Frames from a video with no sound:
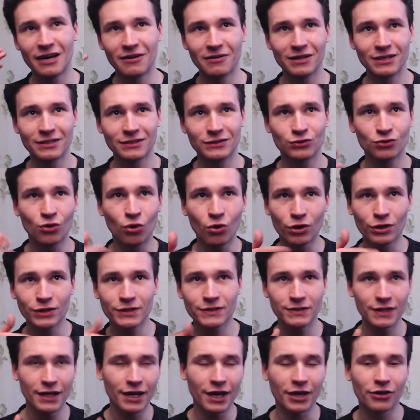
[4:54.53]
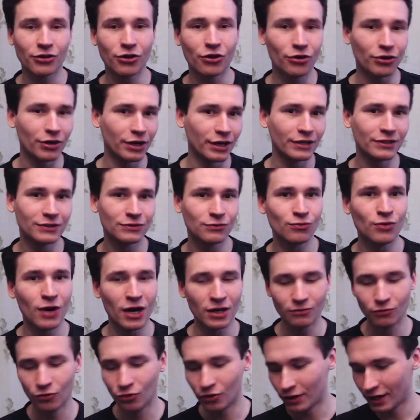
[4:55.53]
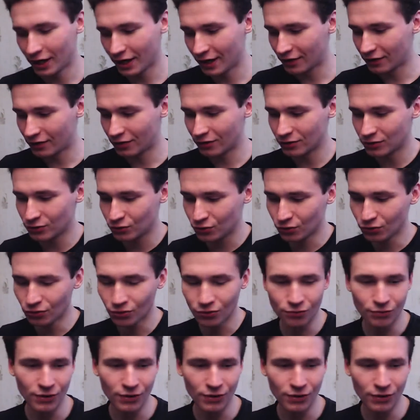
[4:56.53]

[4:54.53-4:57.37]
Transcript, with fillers: source error, and one more error too.